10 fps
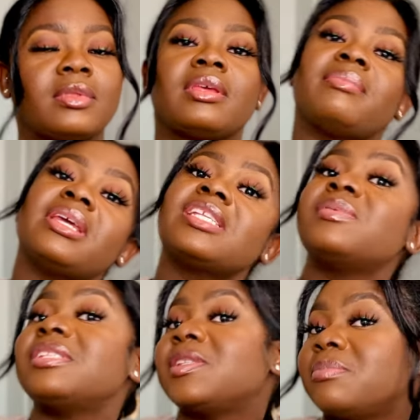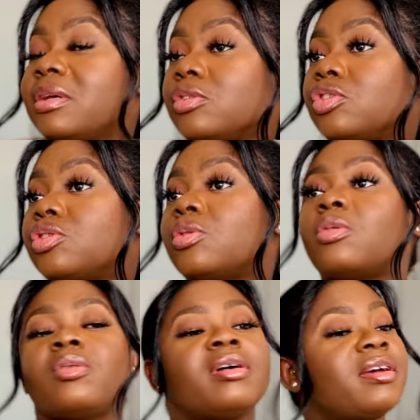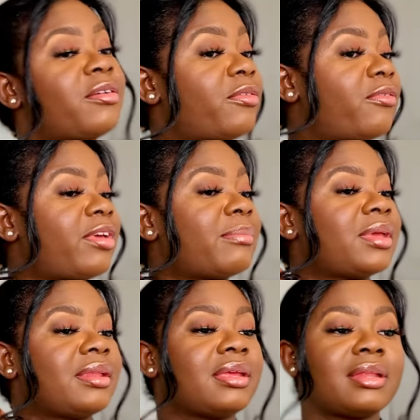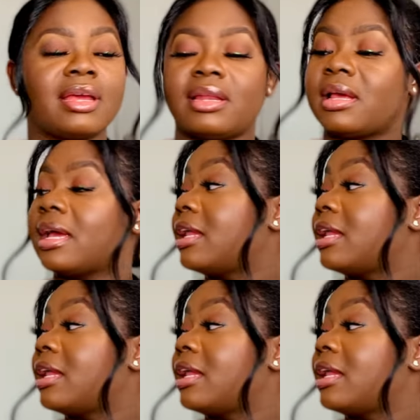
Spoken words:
It makes me smell so feminine, and I